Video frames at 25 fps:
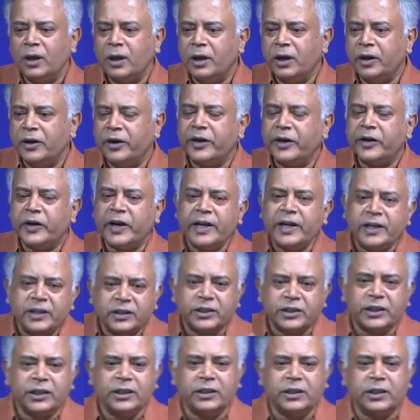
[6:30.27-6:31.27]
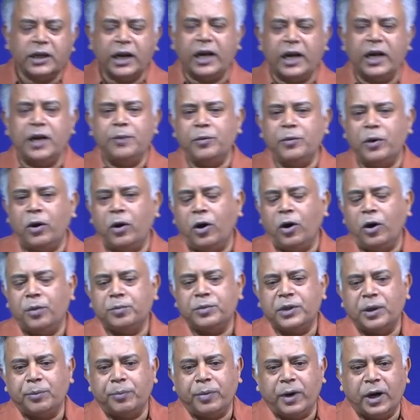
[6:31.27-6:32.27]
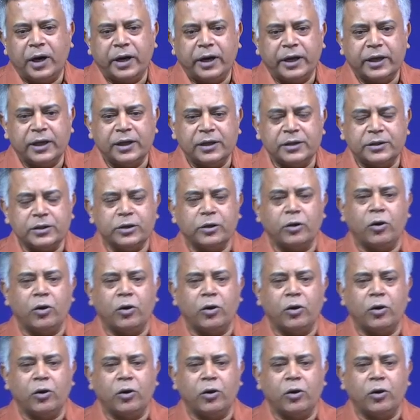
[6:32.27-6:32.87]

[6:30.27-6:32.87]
retention time of the particles